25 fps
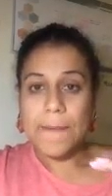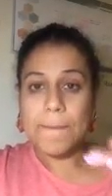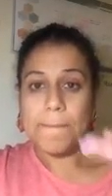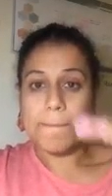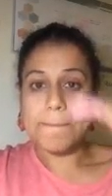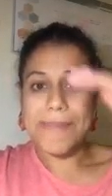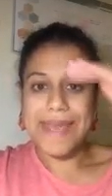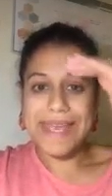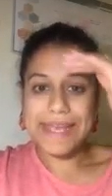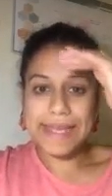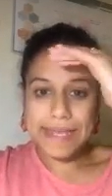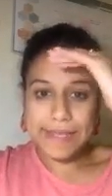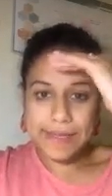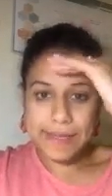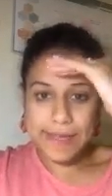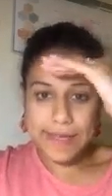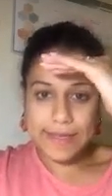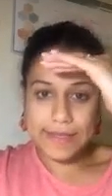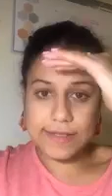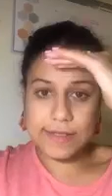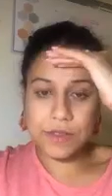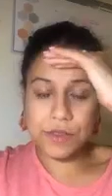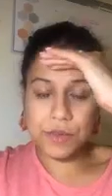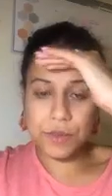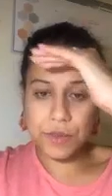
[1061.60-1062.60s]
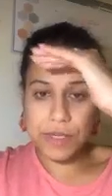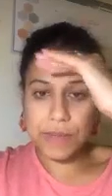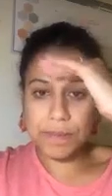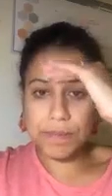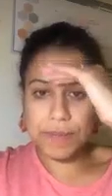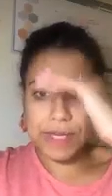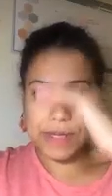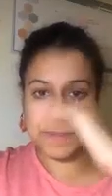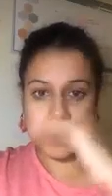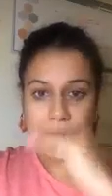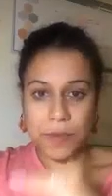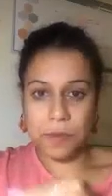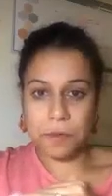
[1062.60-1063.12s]
Make a list, 3
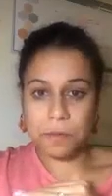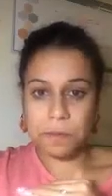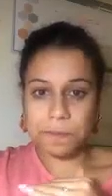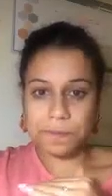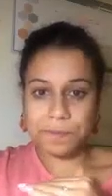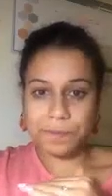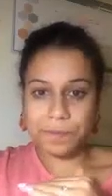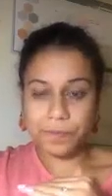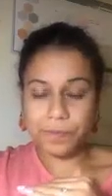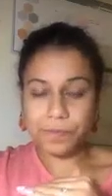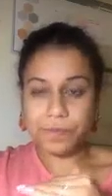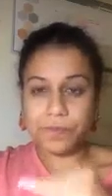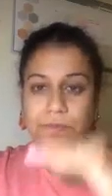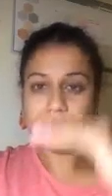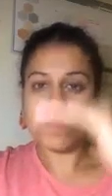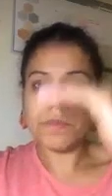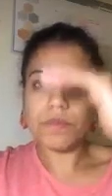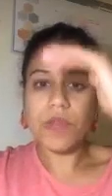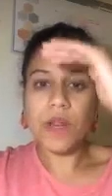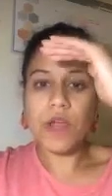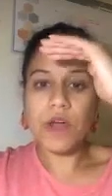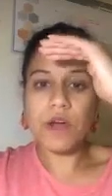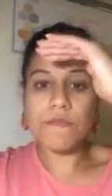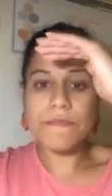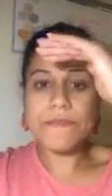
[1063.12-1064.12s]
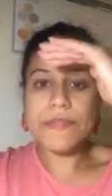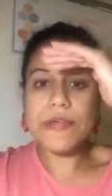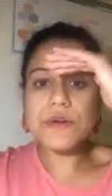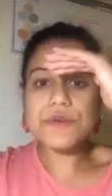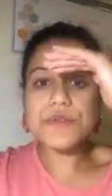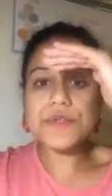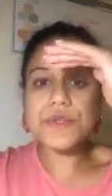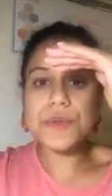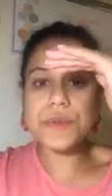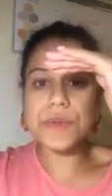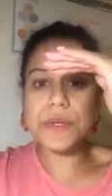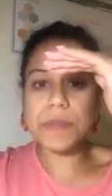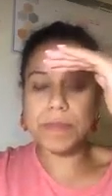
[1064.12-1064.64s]
people. Of those
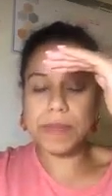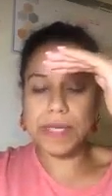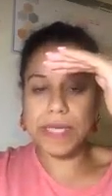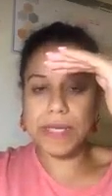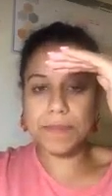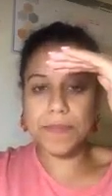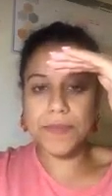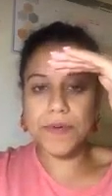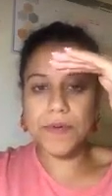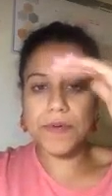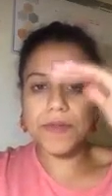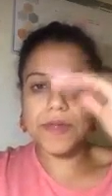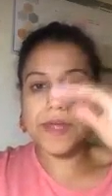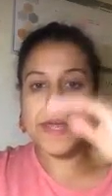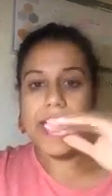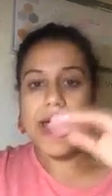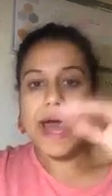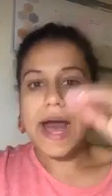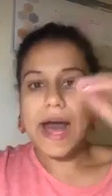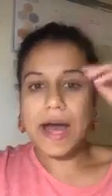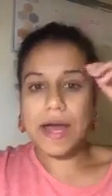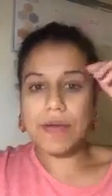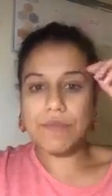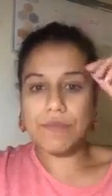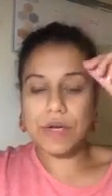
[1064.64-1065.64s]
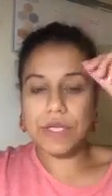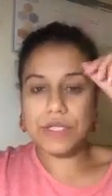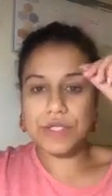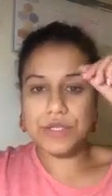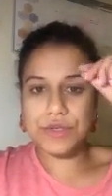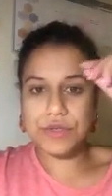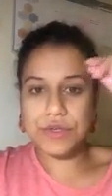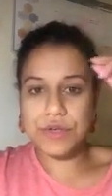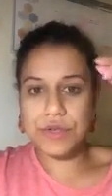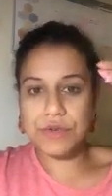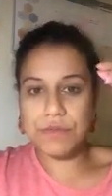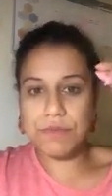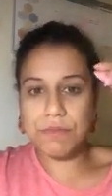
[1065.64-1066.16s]
3 people, I want
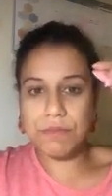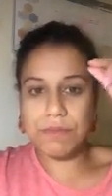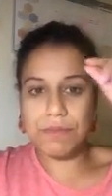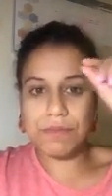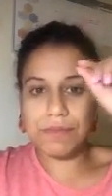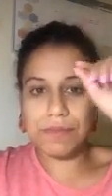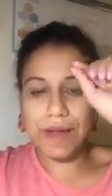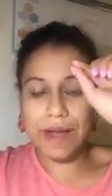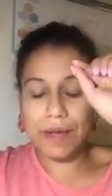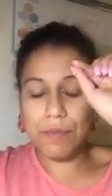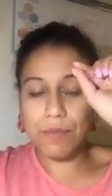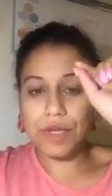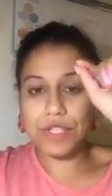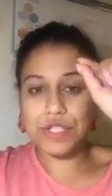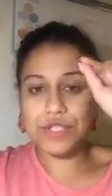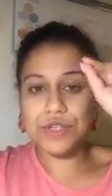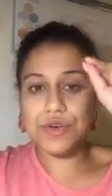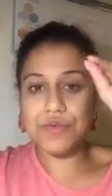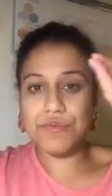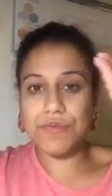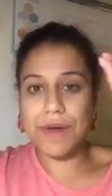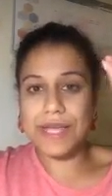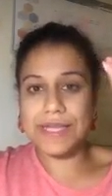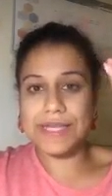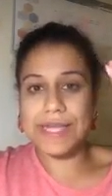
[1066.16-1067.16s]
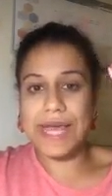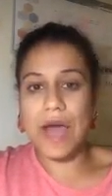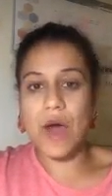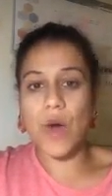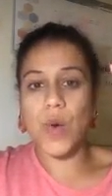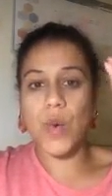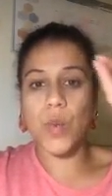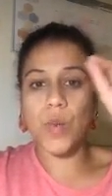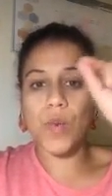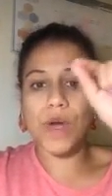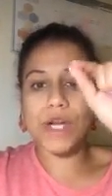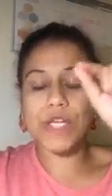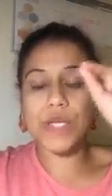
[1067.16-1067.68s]
you to write
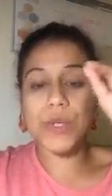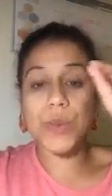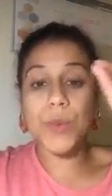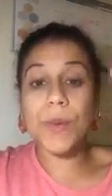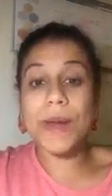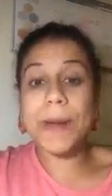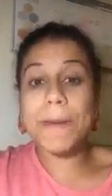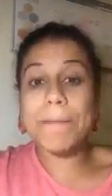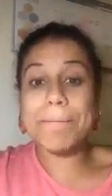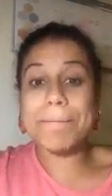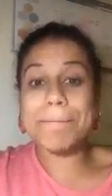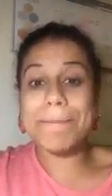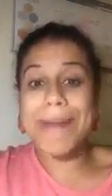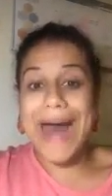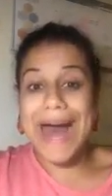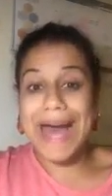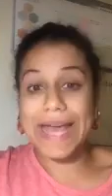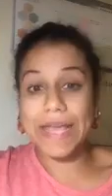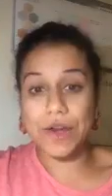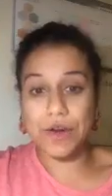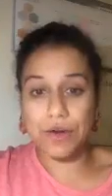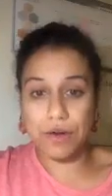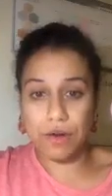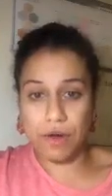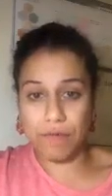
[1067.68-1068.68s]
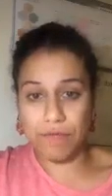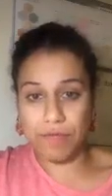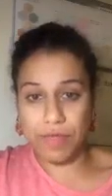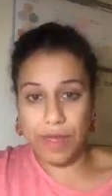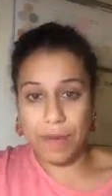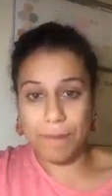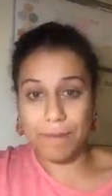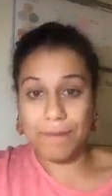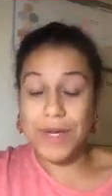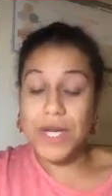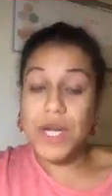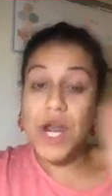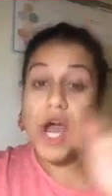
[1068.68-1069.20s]
down what you admire of
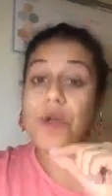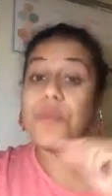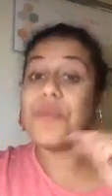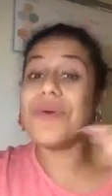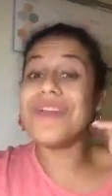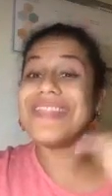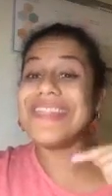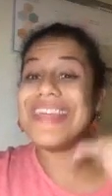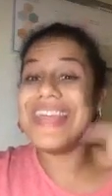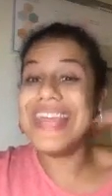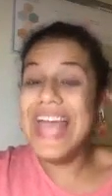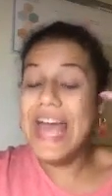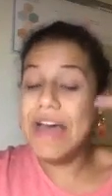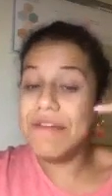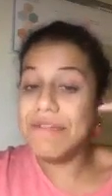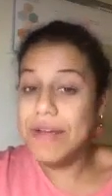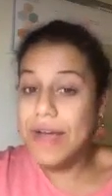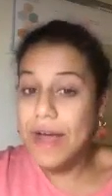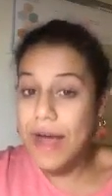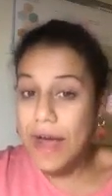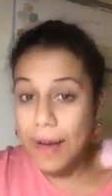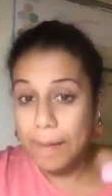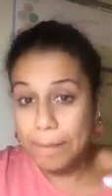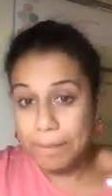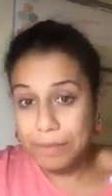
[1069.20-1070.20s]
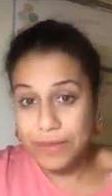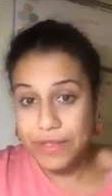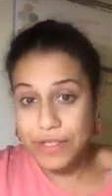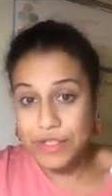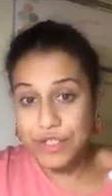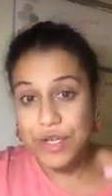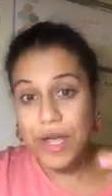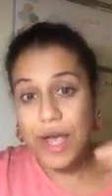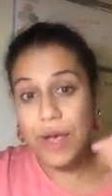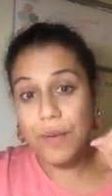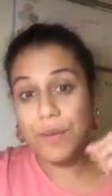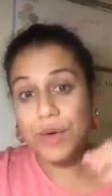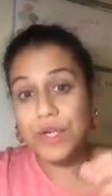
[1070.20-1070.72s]
them, not what they have accomplished.
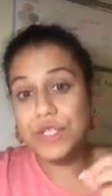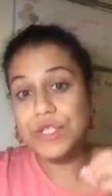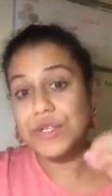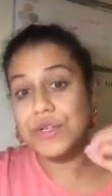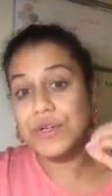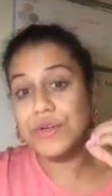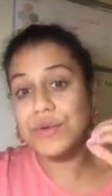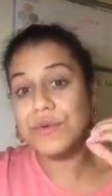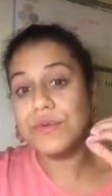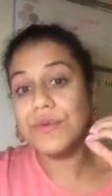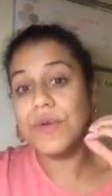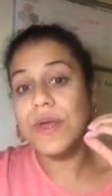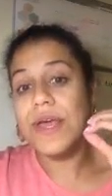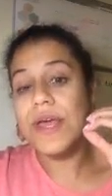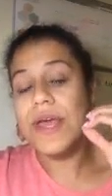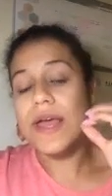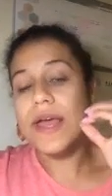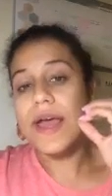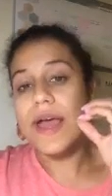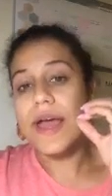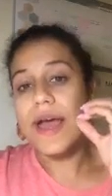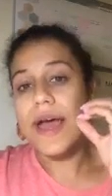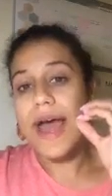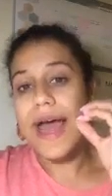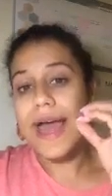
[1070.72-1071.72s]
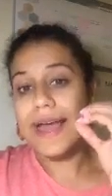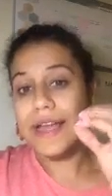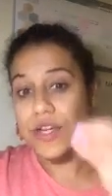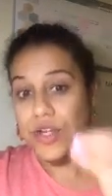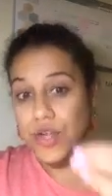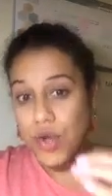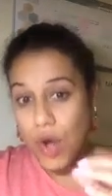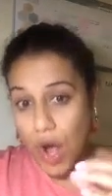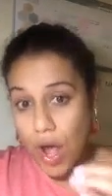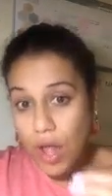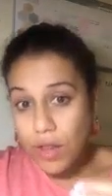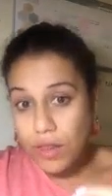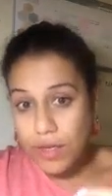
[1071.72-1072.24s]
I want you to
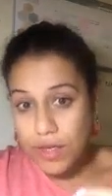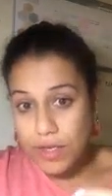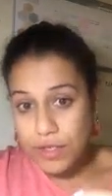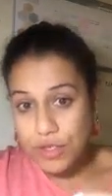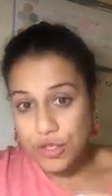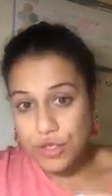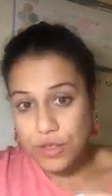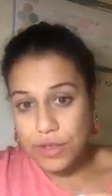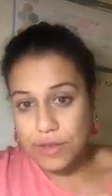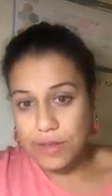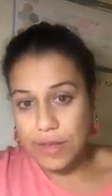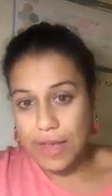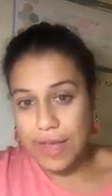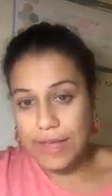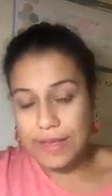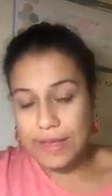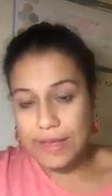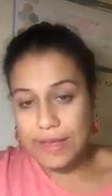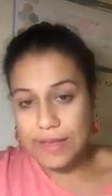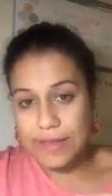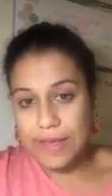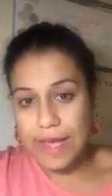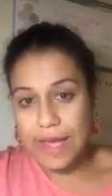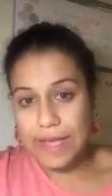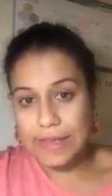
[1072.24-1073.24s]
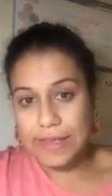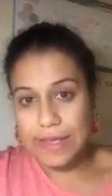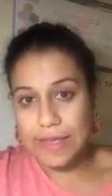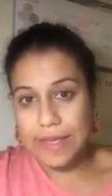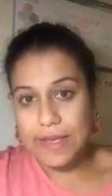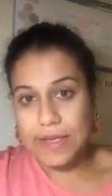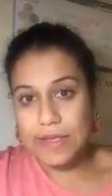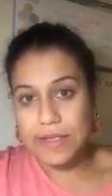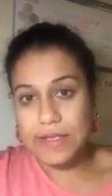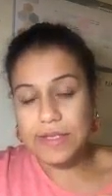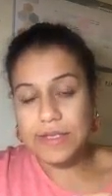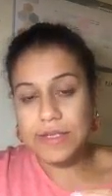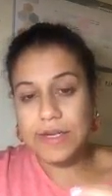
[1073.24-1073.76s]
acknowledge in that
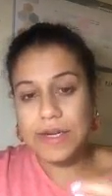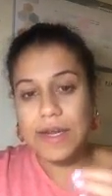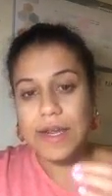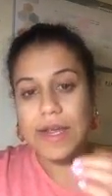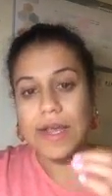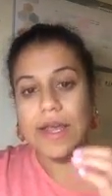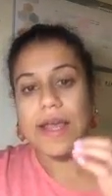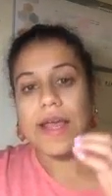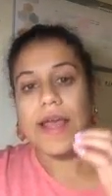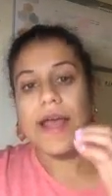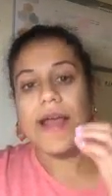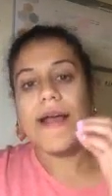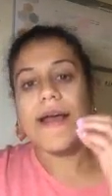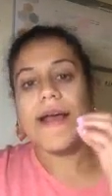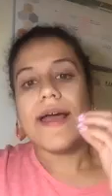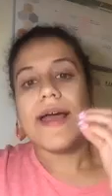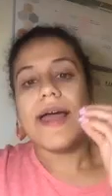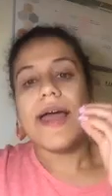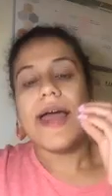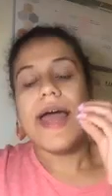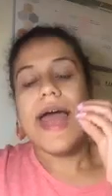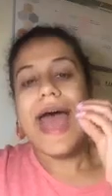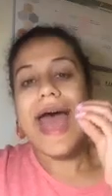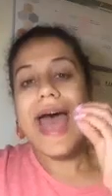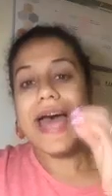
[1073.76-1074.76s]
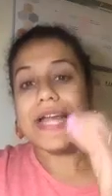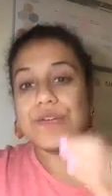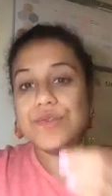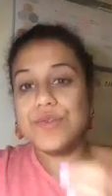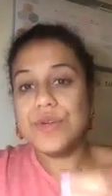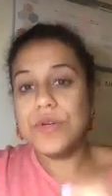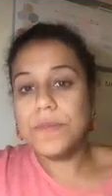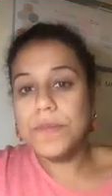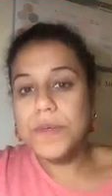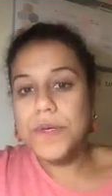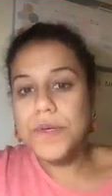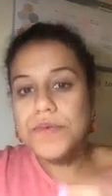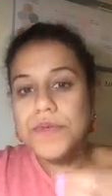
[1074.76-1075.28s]
list
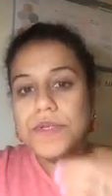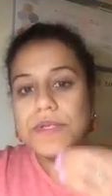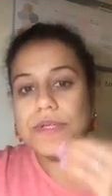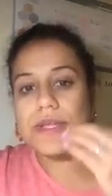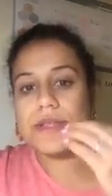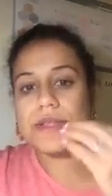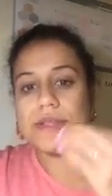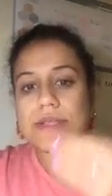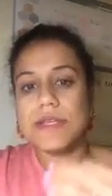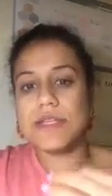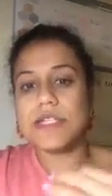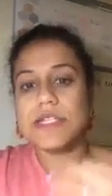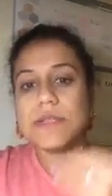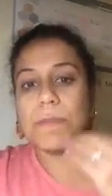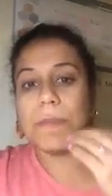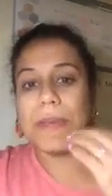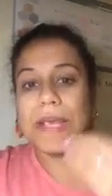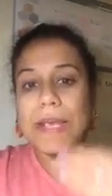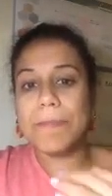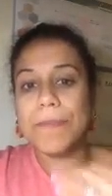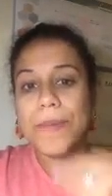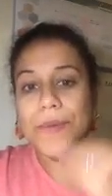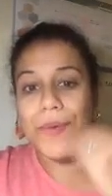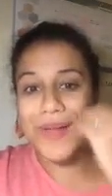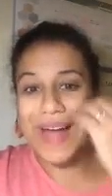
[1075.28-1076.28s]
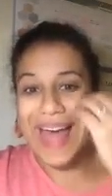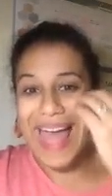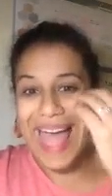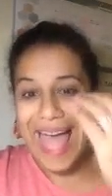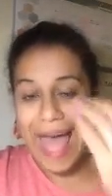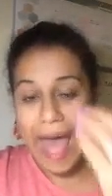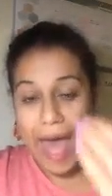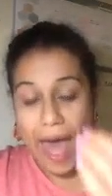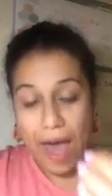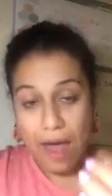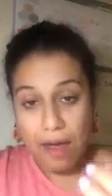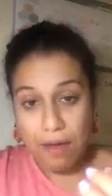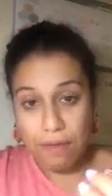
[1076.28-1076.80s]
attributes that these people
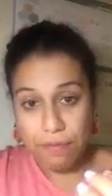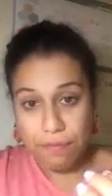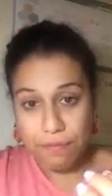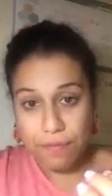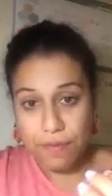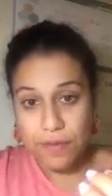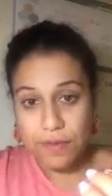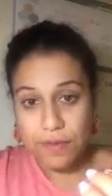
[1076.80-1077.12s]
have.